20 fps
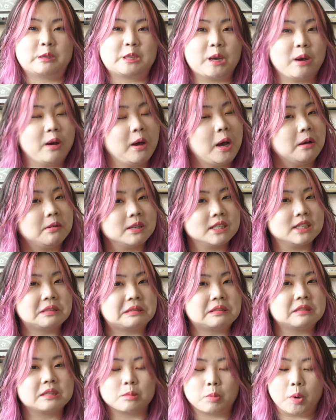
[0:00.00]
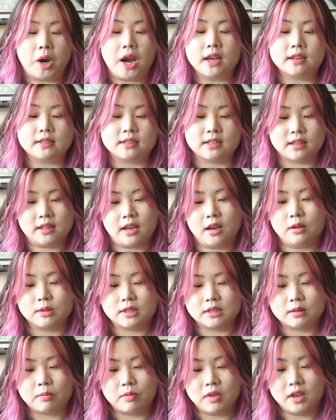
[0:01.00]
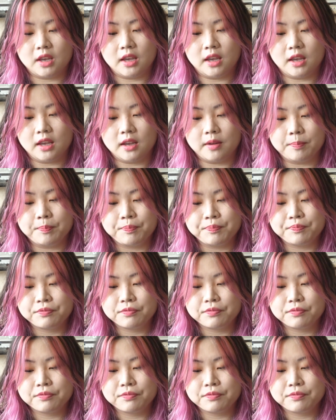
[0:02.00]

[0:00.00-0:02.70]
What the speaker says: So I was a little surprised that that was something